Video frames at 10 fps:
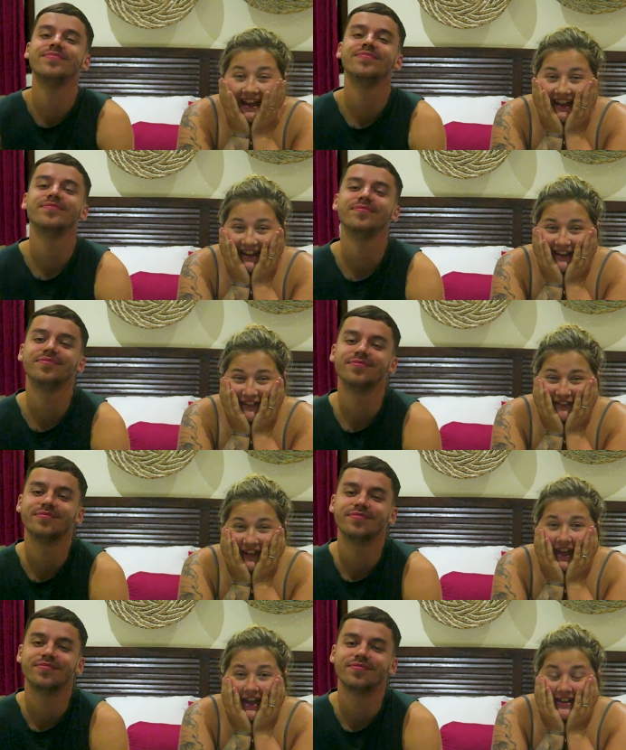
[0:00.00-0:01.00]
Speaker 1: have
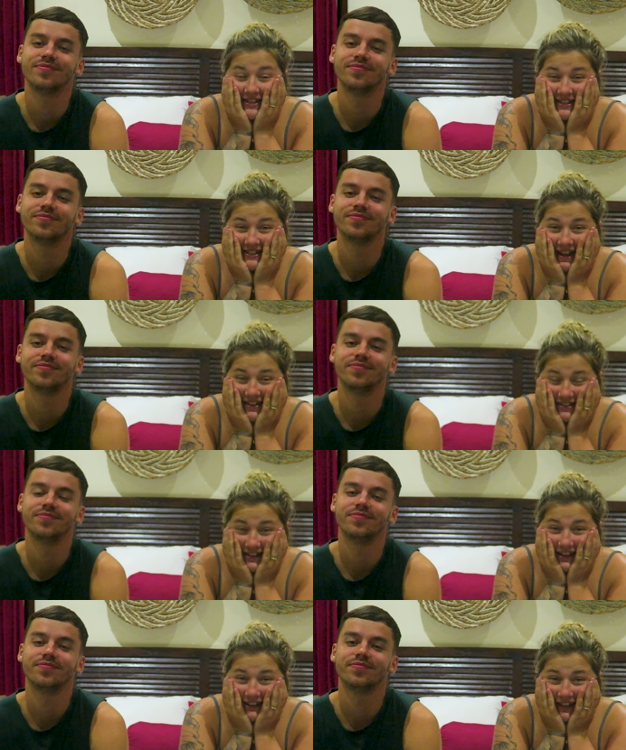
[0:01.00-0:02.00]

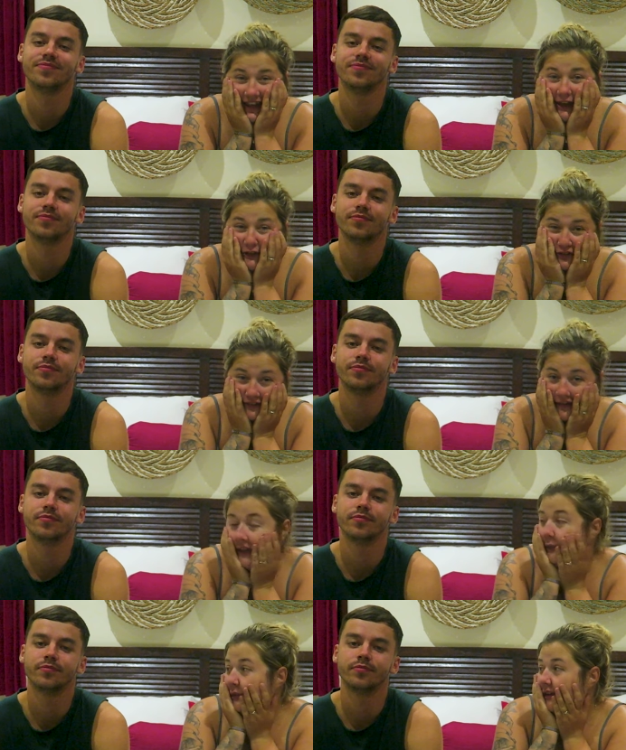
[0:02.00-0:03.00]
extended our
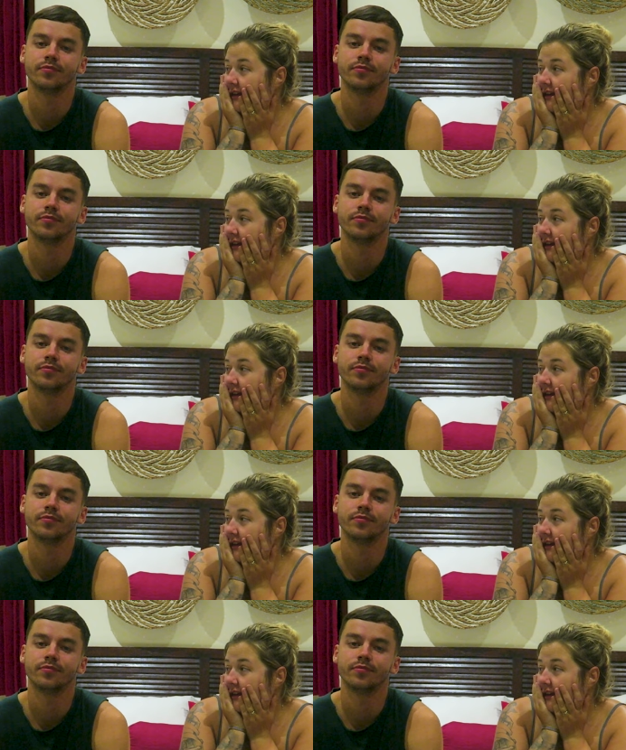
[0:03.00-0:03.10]
trip.